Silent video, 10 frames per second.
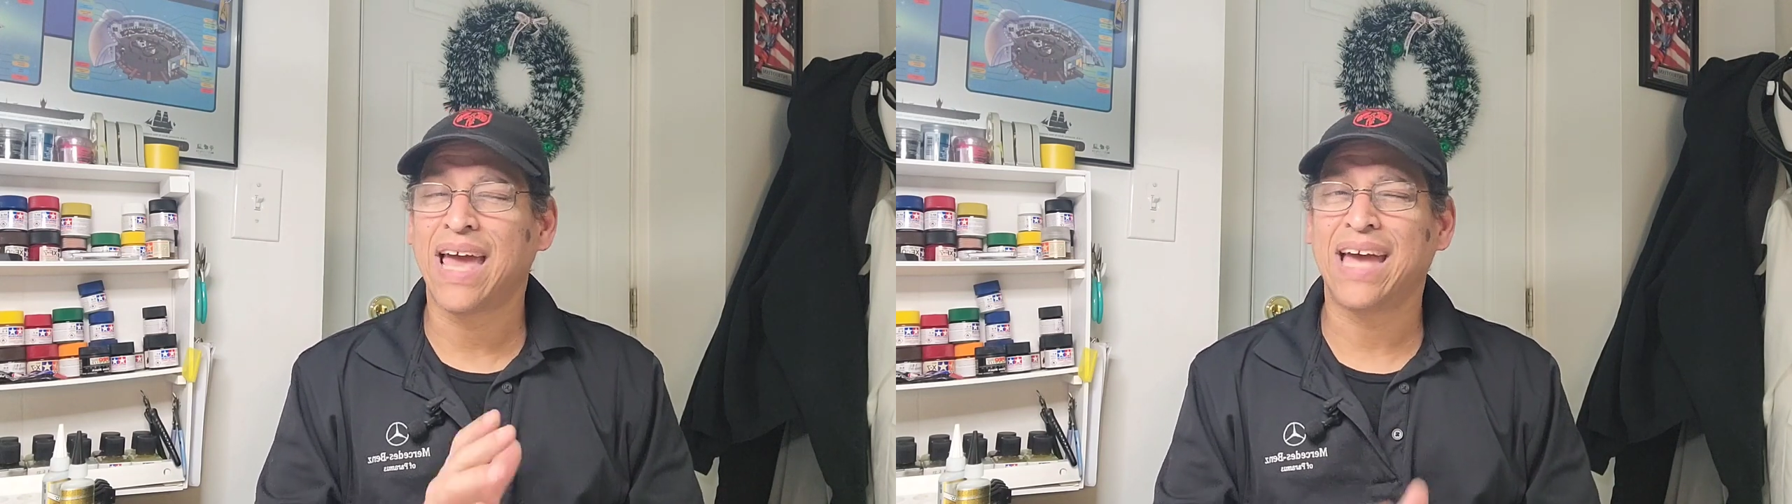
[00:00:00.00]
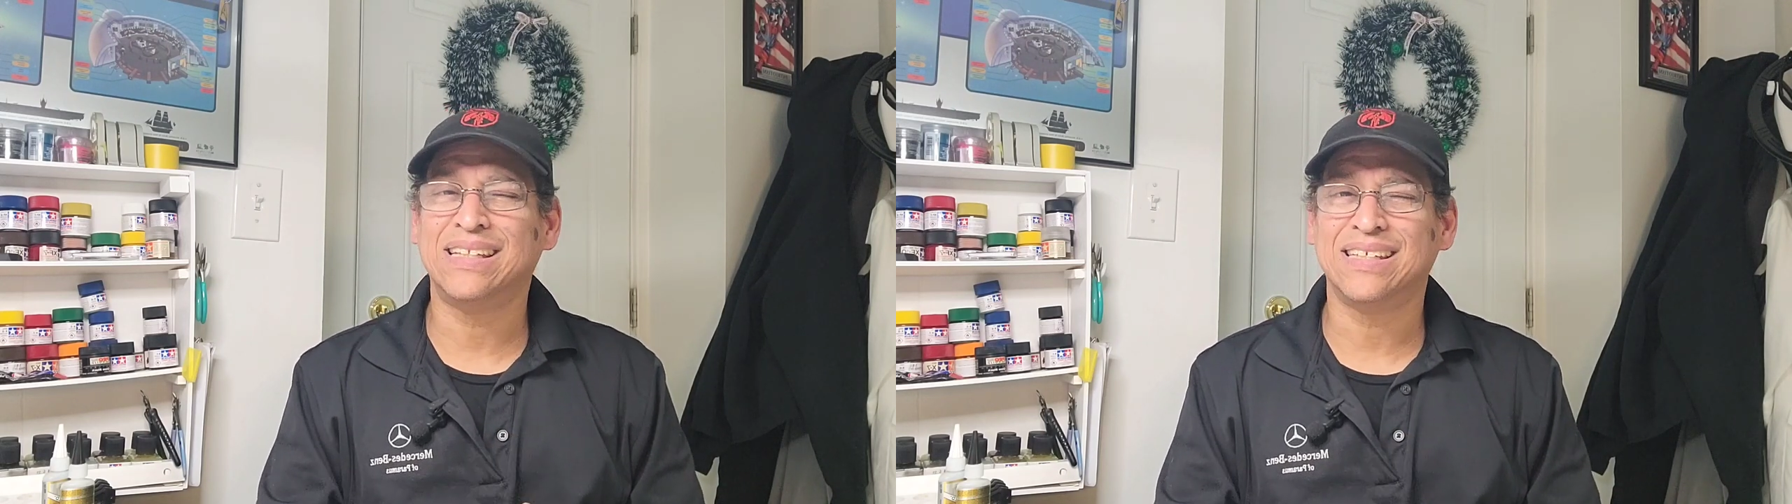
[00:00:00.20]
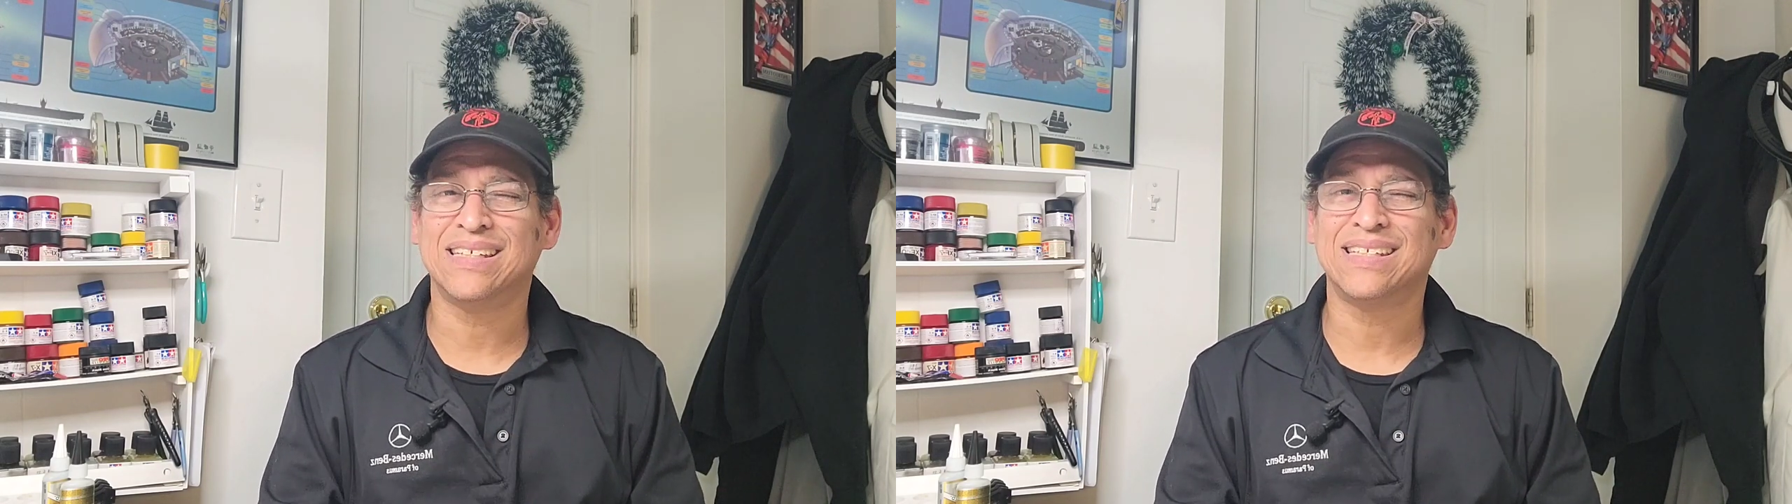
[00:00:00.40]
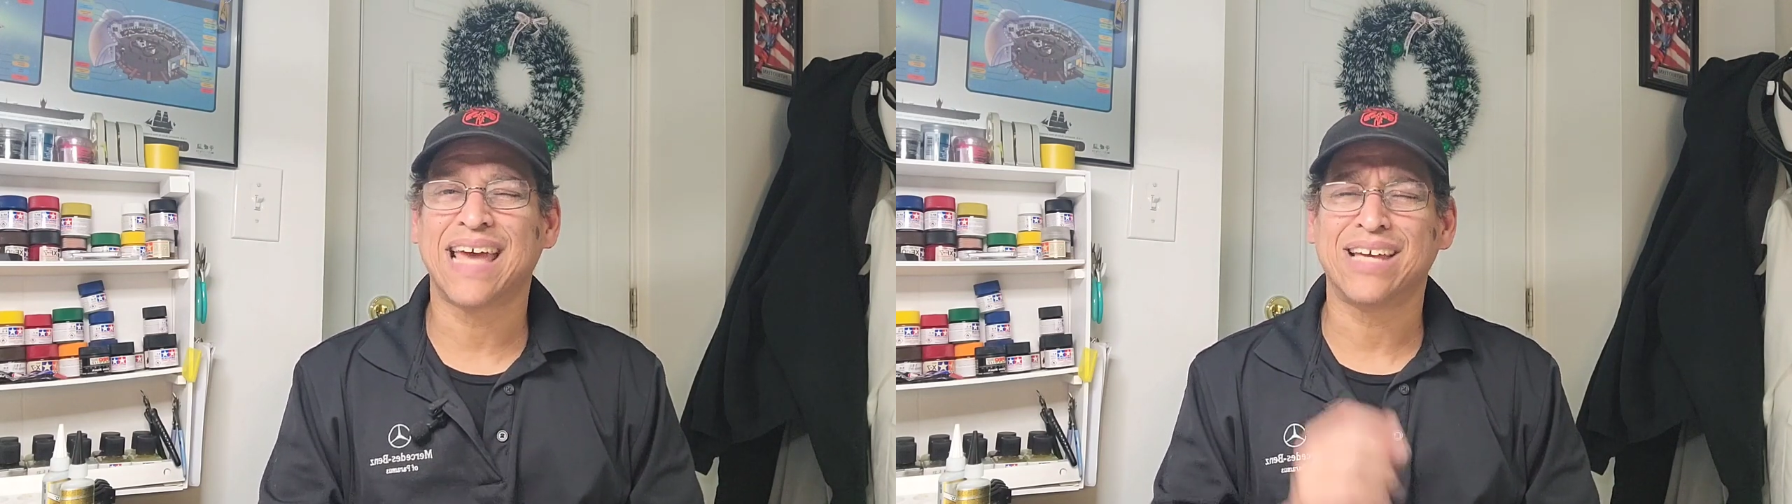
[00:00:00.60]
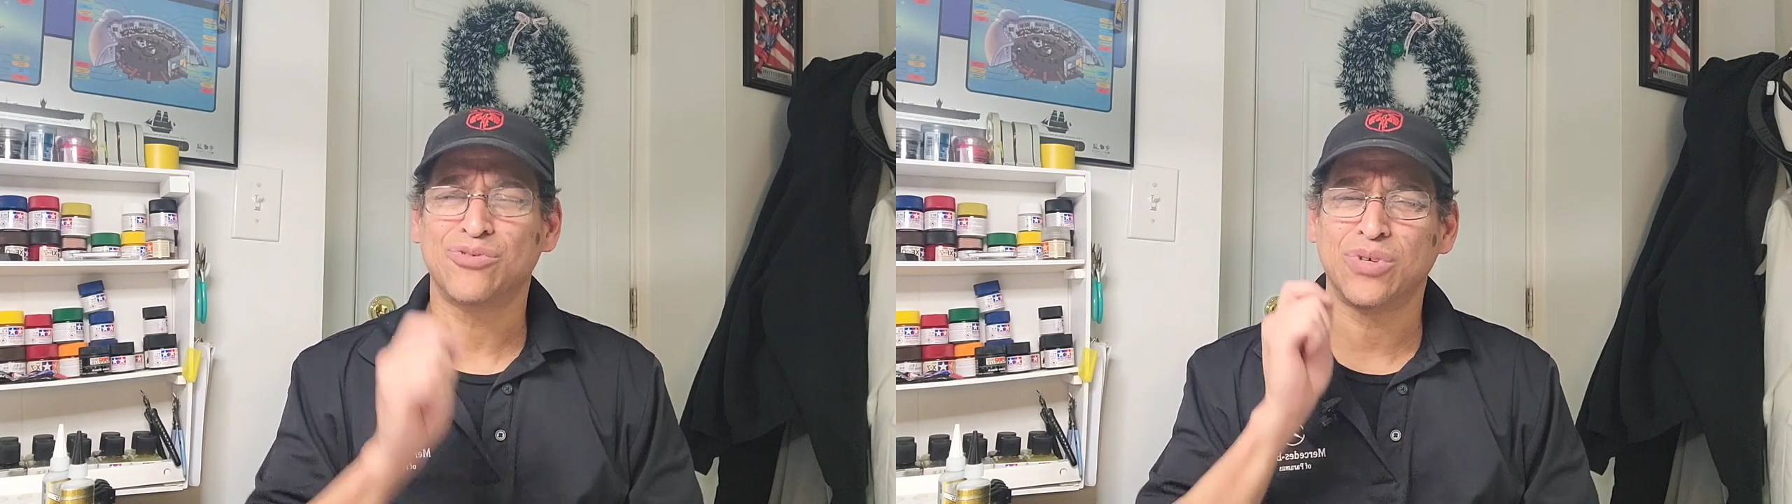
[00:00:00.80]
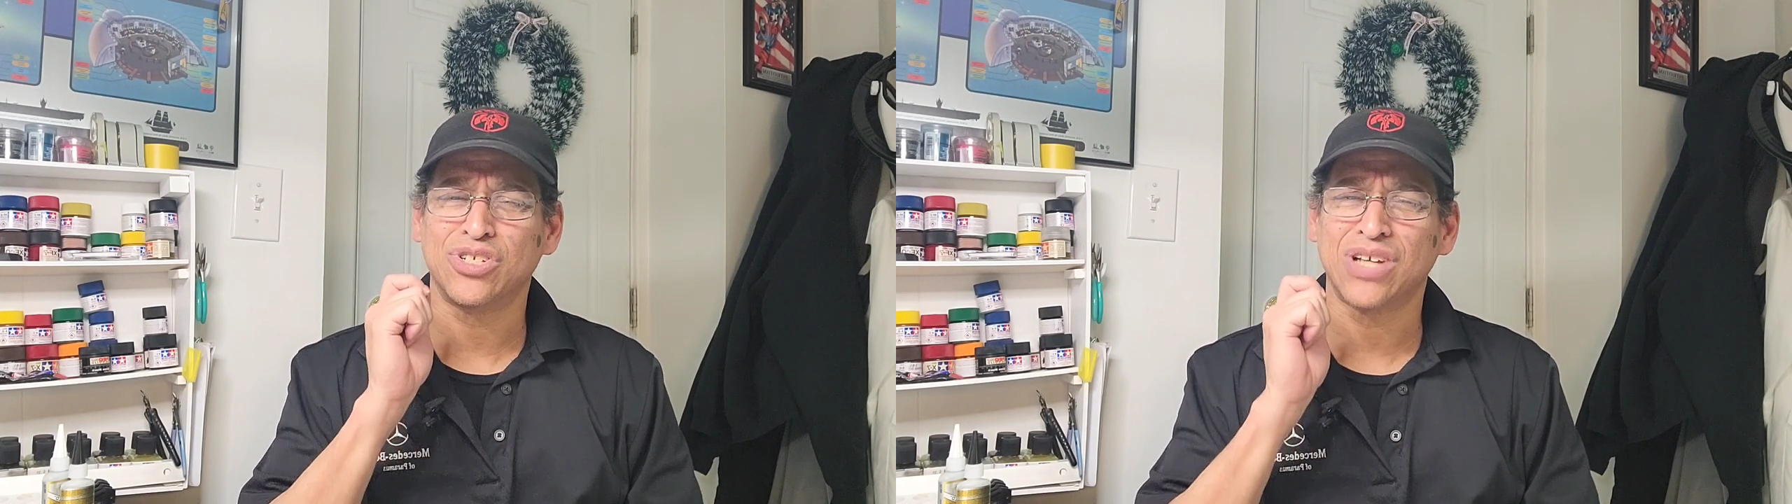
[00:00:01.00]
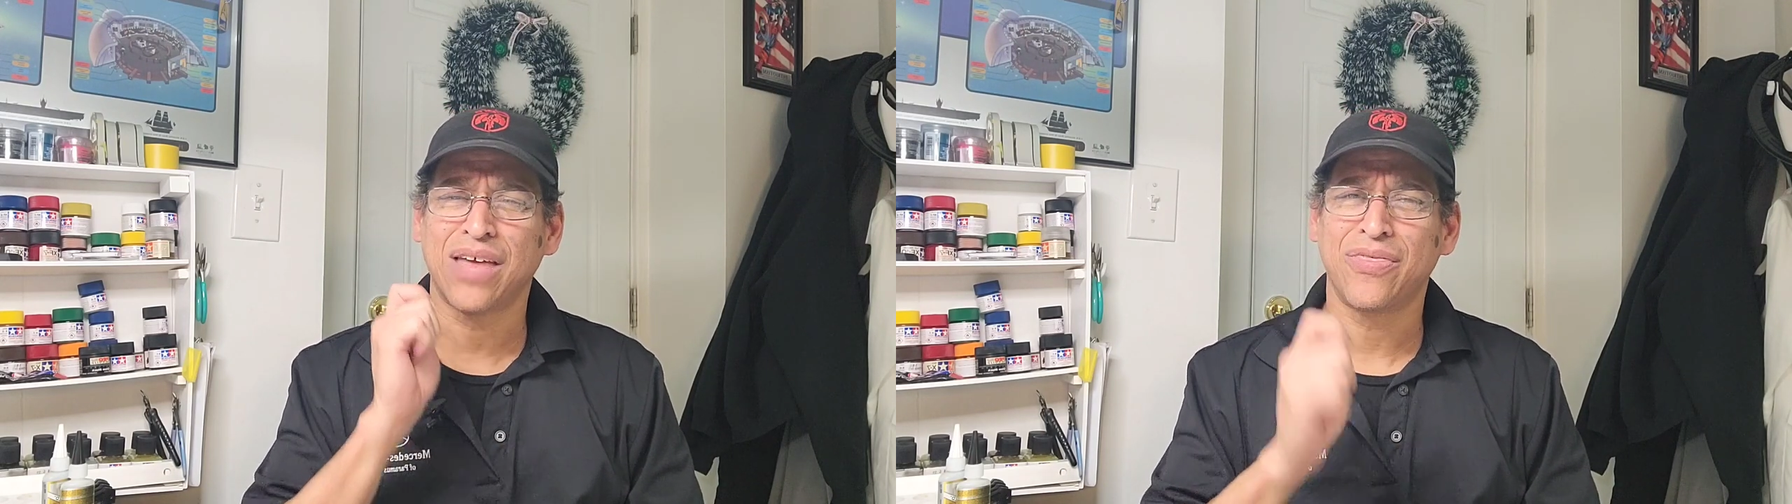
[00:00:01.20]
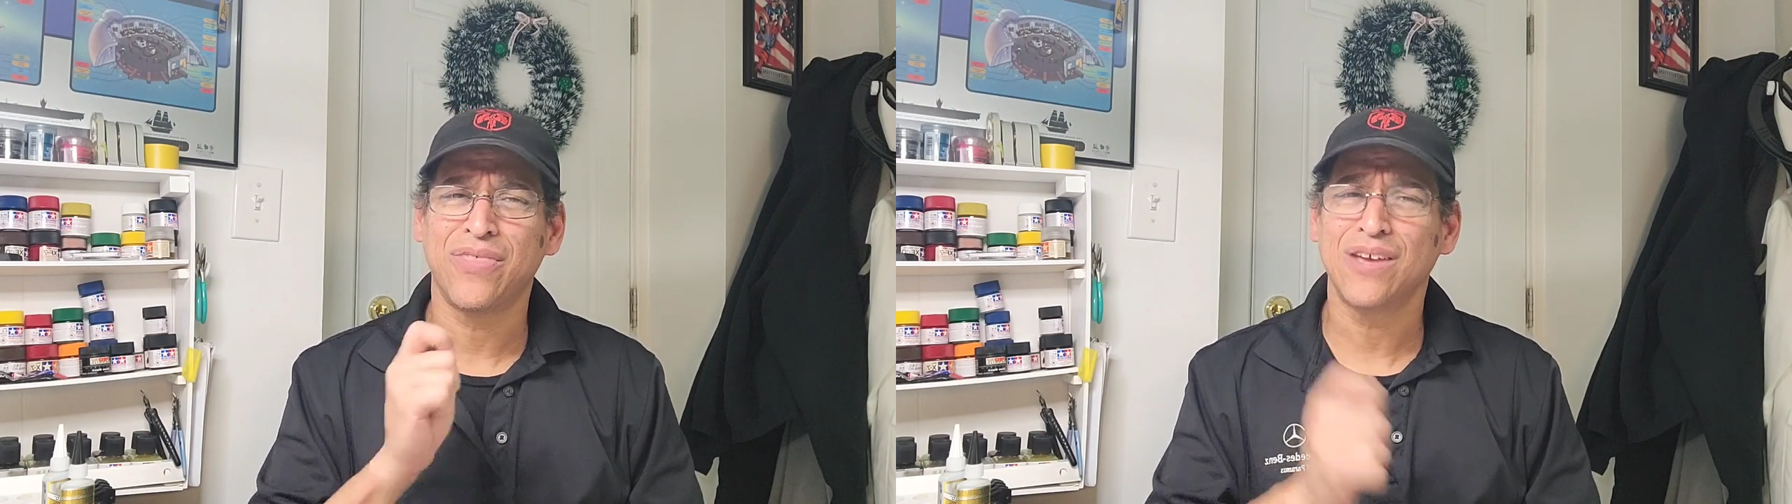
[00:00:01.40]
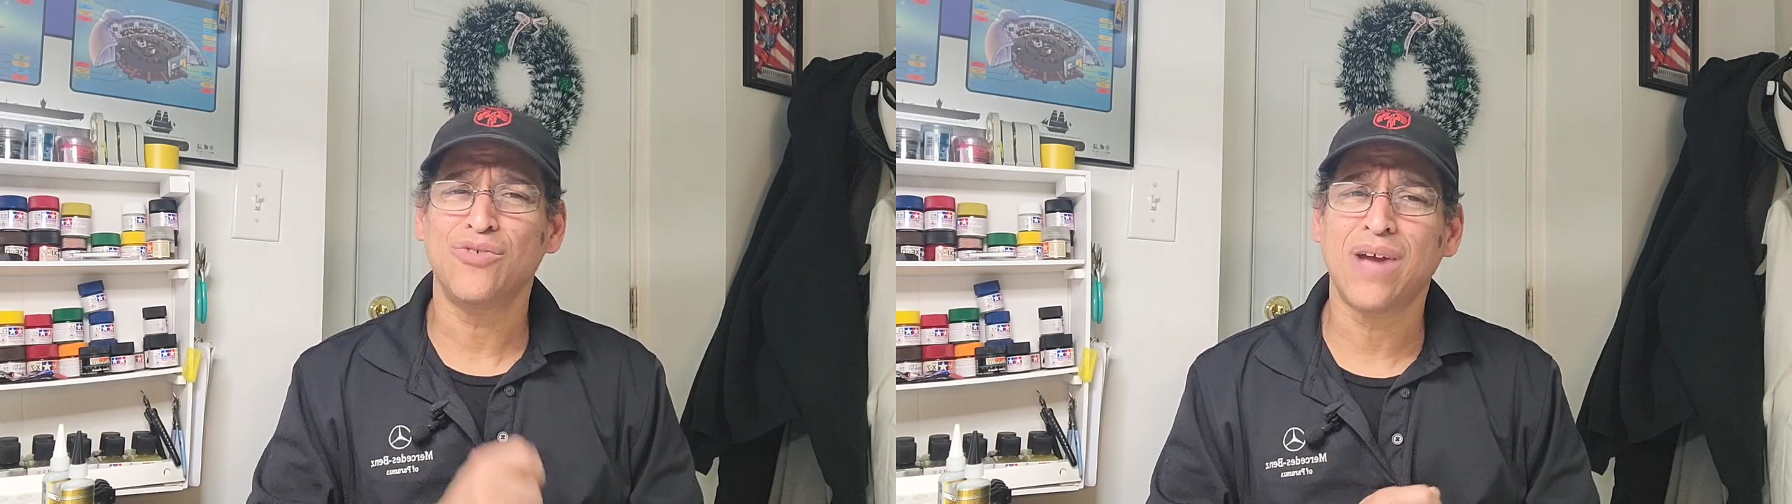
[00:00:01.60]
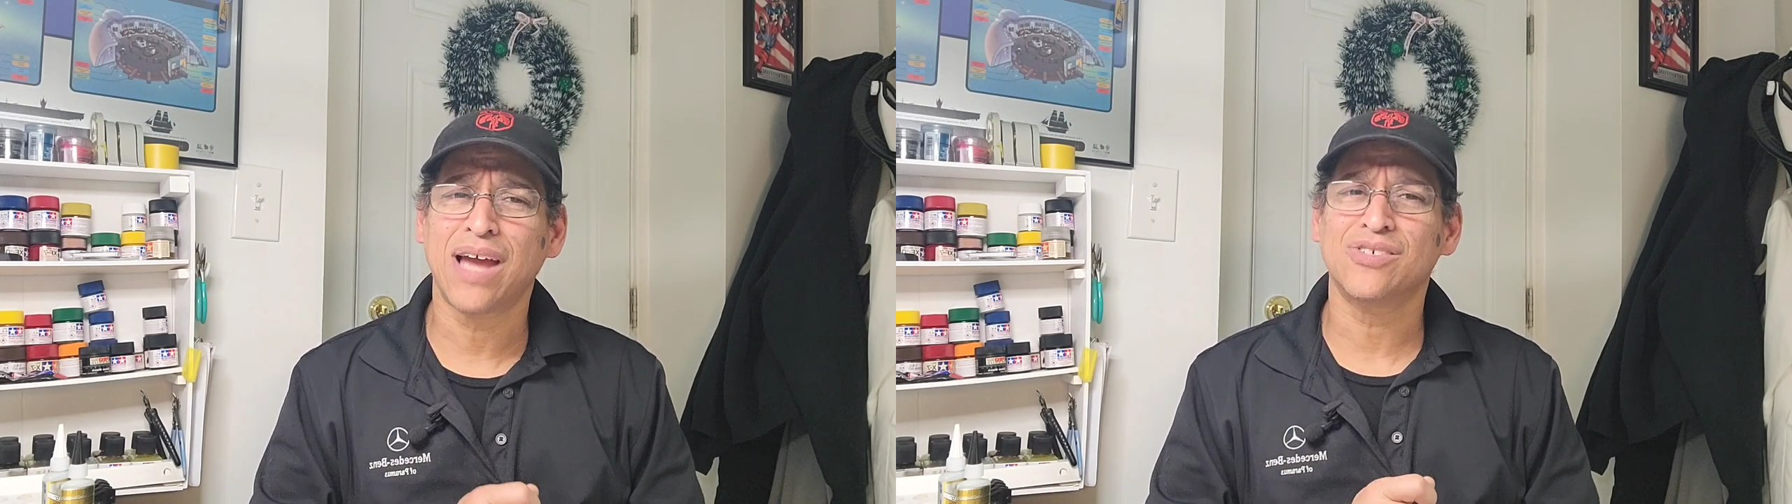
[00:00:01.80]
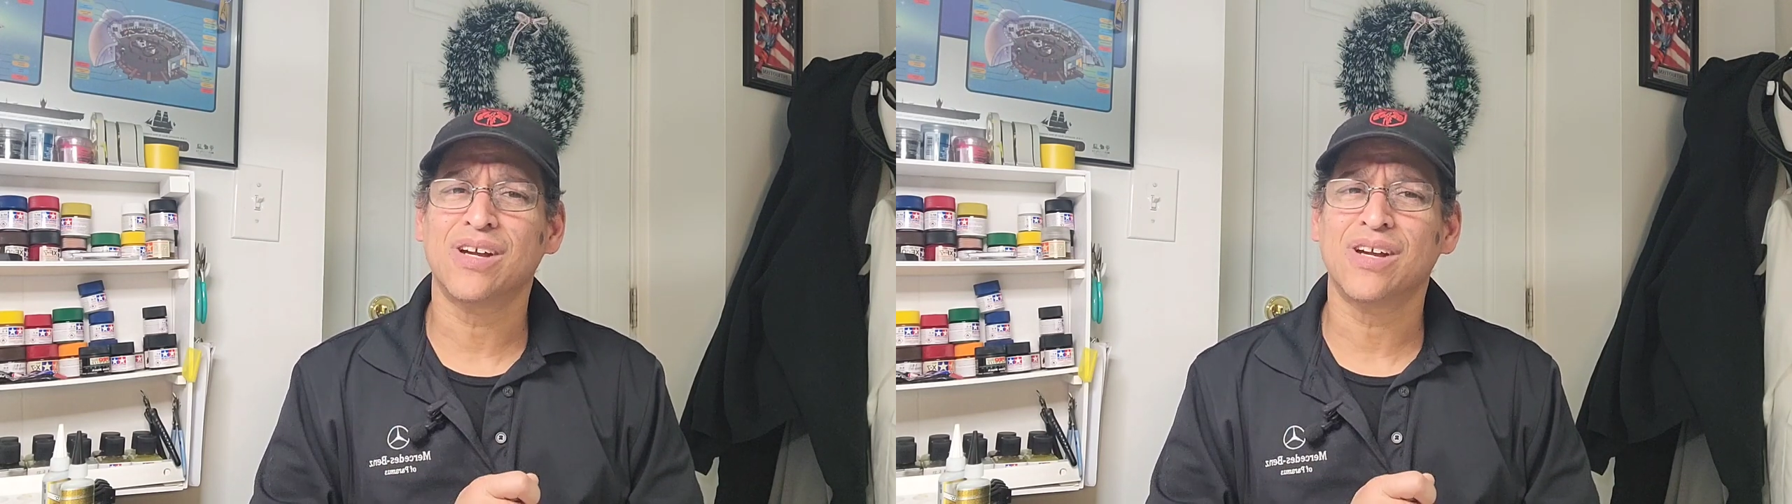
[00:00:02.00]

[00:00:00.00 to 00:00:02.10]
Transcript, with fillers: add to the stash, which I think you guys